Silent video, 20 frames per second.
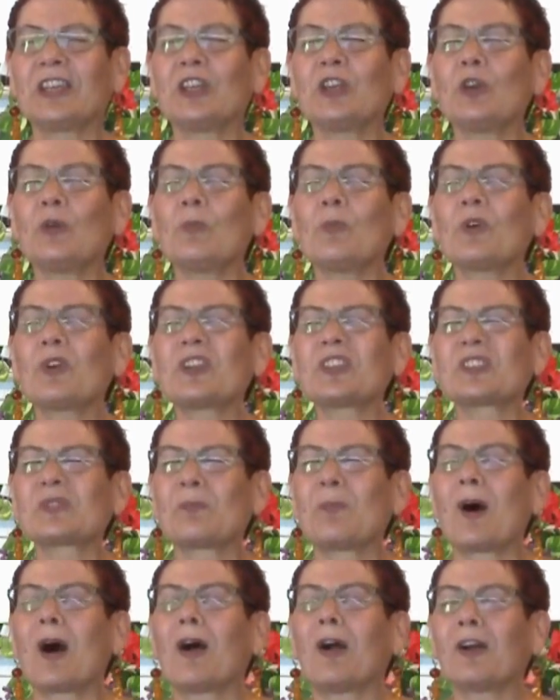
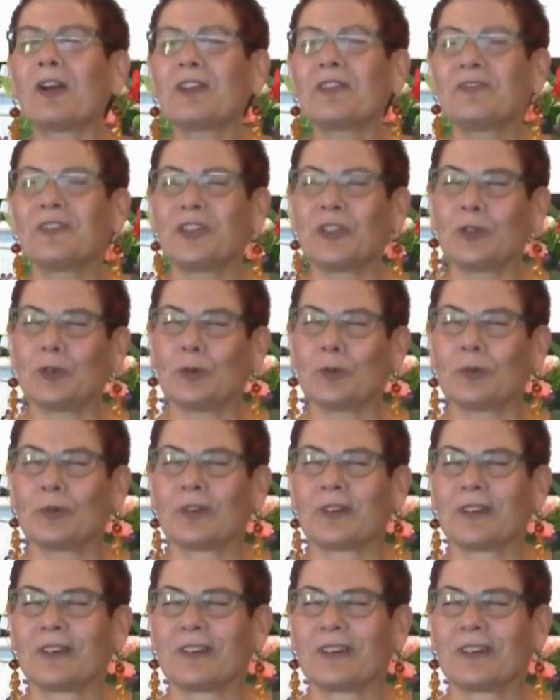humorous part of you